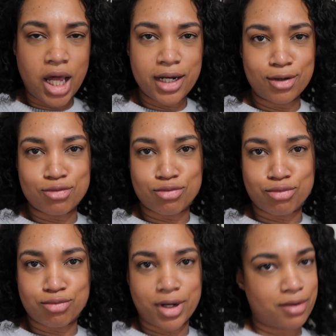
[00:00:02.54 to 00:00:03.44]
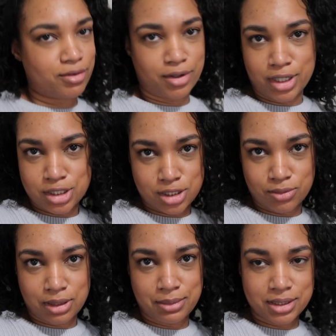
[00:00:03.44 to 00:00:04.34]
How they gonna rev their
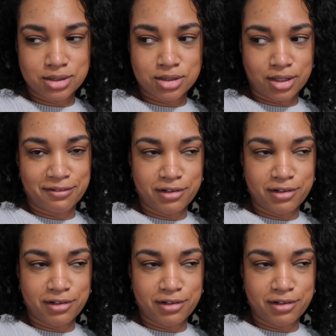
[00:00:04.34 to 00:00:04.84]
engine when I'm about to start